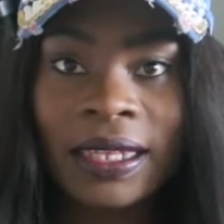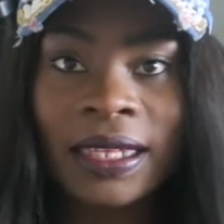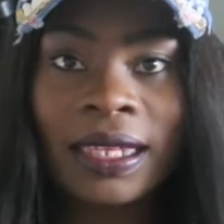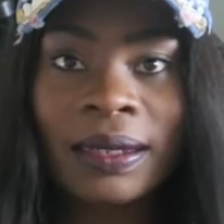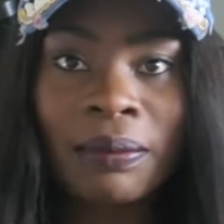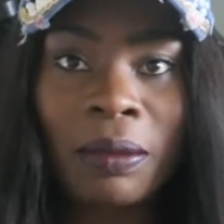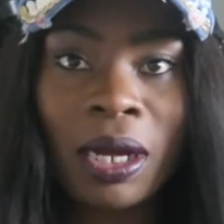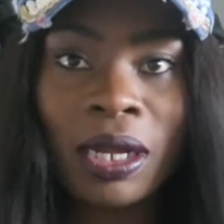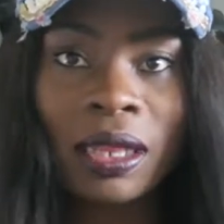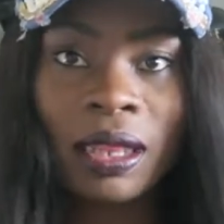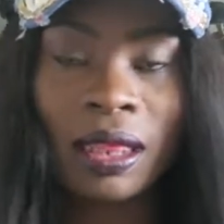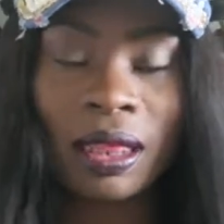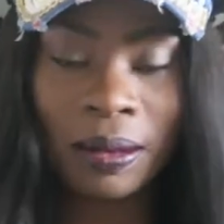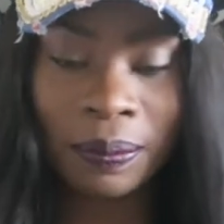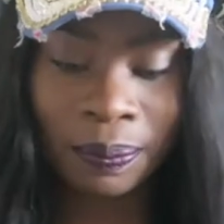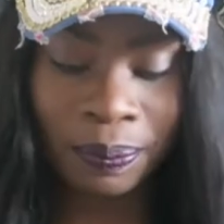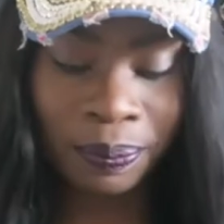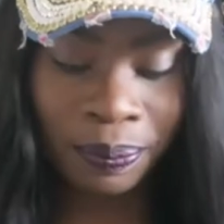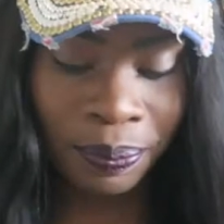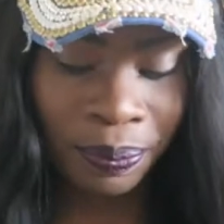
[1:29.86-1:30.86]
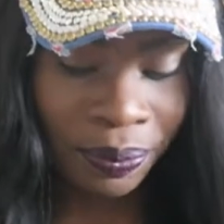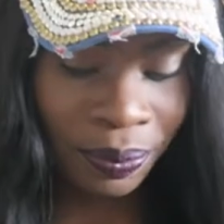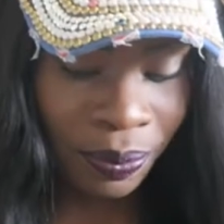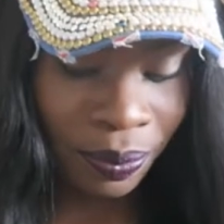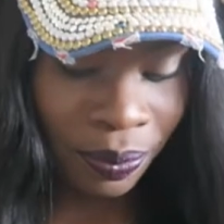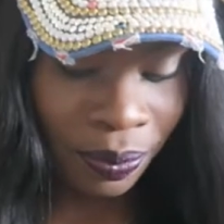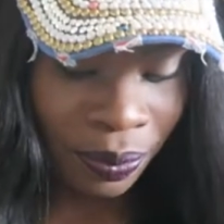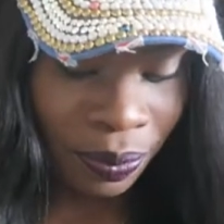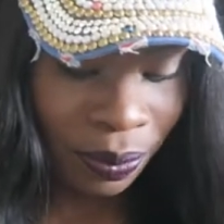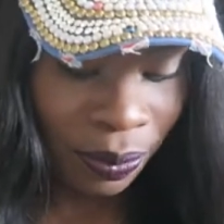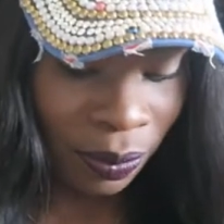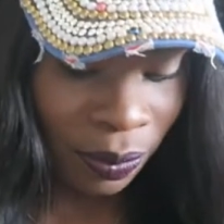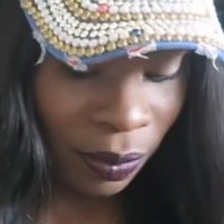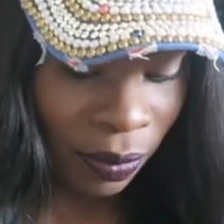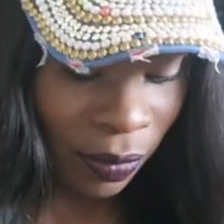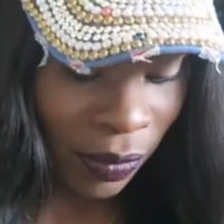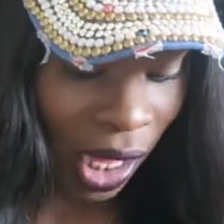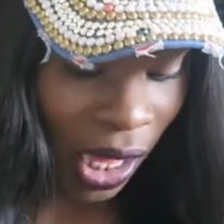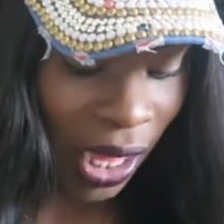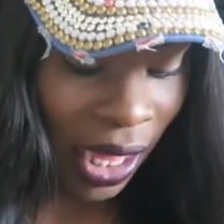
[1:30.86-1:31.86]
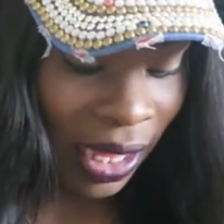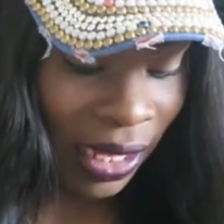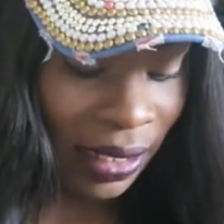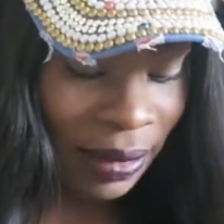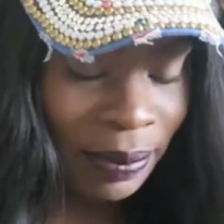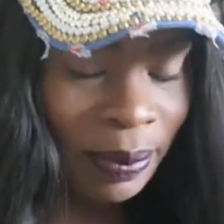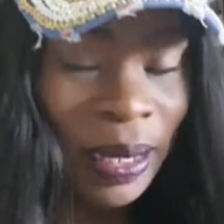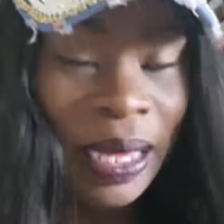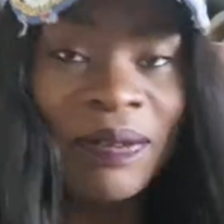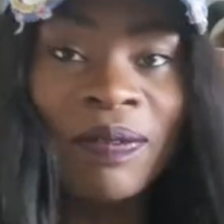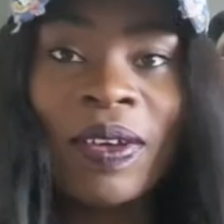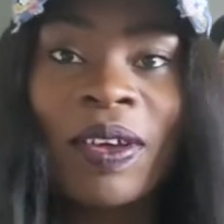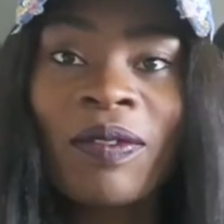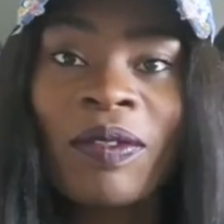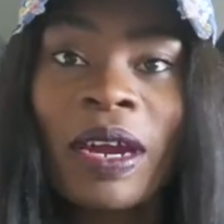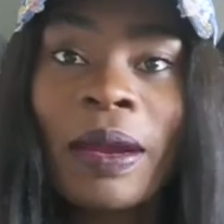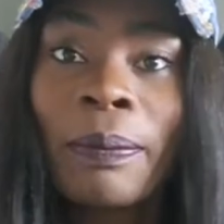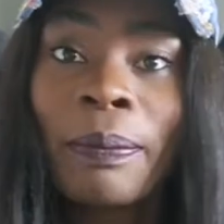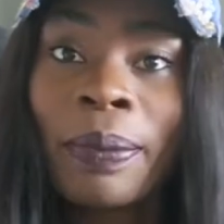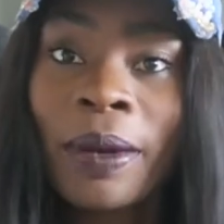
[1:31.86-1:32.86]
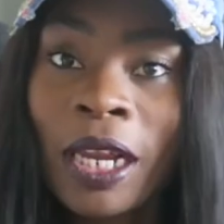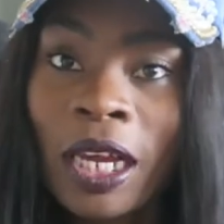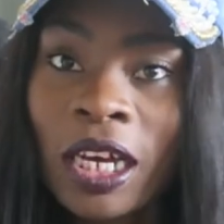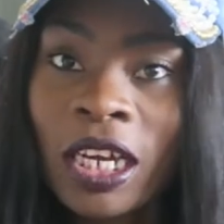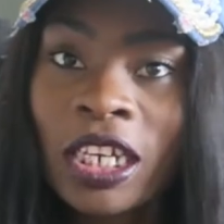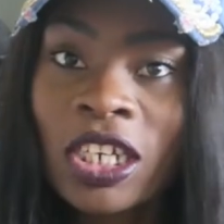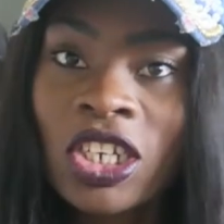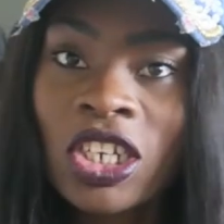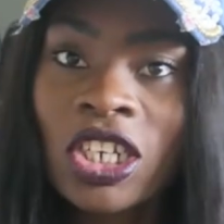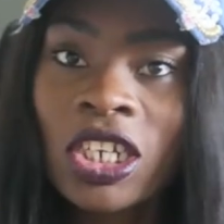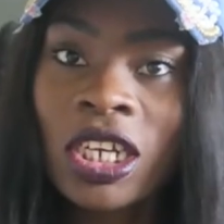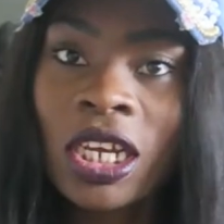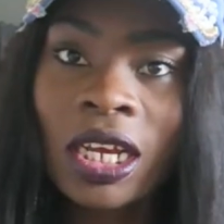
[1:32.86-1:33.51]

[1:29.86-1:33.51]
this month. And my favorite blush